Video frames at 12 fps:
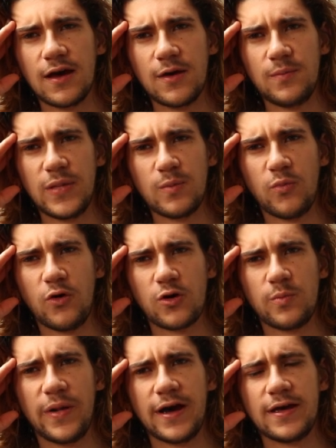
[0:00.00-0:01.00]
a bit more
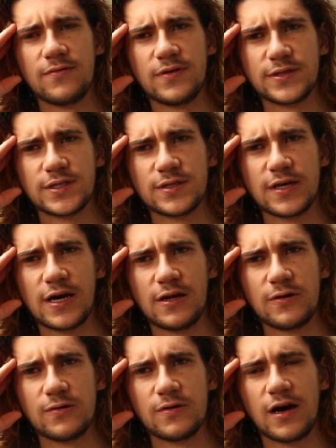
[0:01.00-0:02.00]
by Vincent
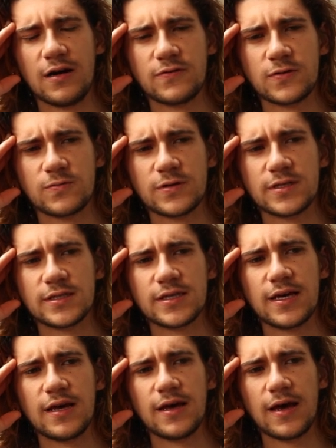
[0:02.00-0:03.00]
Gallo afterwards.
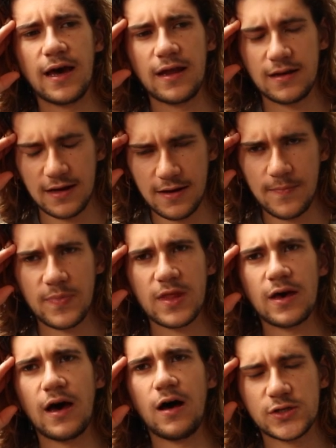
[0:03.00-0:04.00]
And yeah,
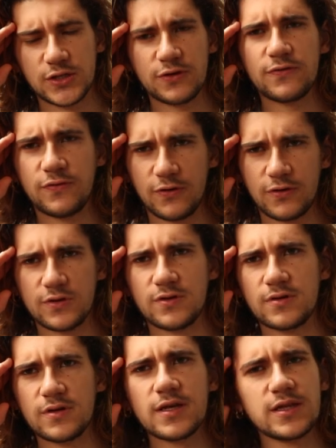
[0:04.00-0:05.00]
also for
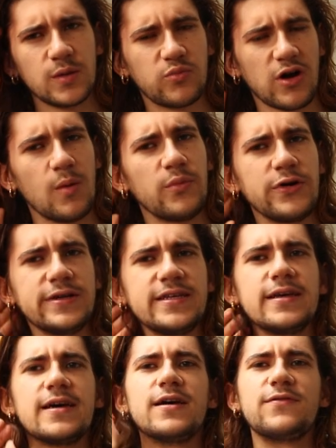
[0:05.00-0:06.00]
The Brown
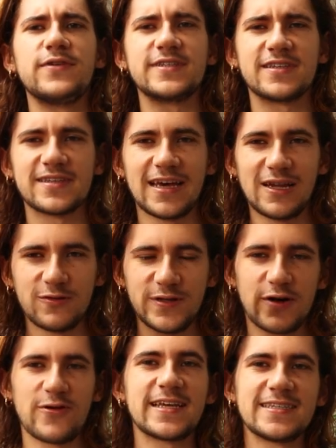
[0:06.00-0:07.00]
Bunny, Vincent Gallo
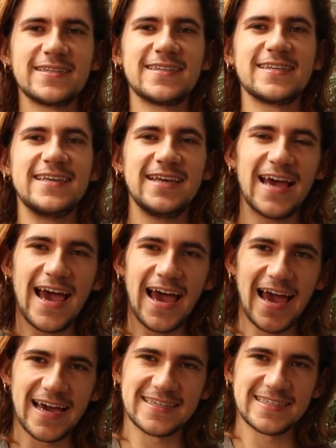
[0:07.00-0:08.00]
directed it, he
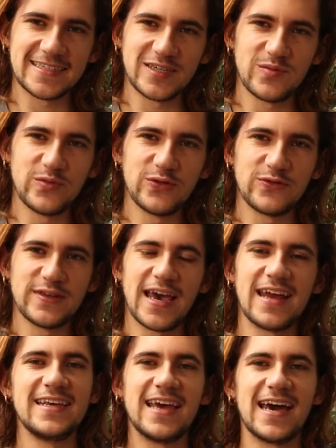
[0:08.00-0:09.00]
acted in the movie
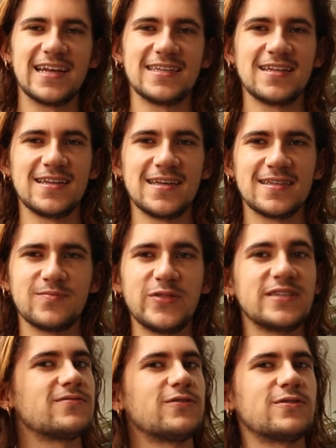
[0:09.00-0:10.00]
and he edited it.
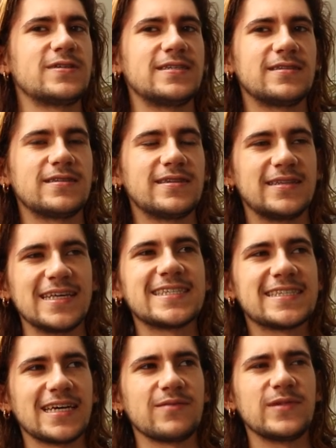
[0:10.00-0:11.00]
But for
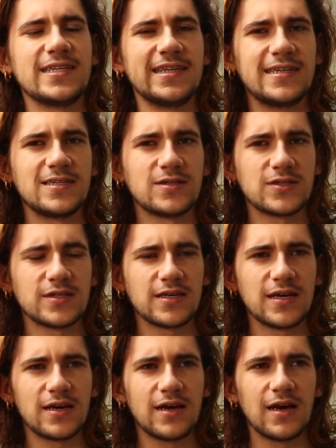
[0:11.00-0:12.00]
this time he didn't
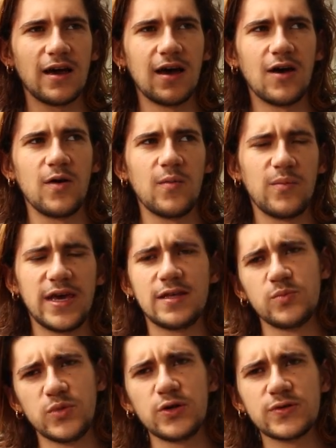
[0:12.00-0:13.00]
make
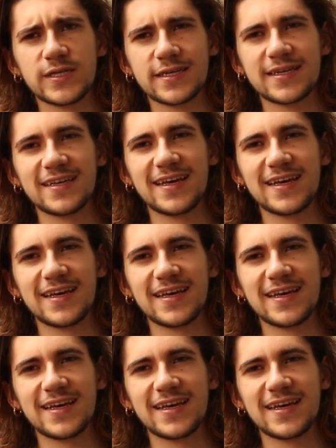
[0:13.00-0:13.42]
the music.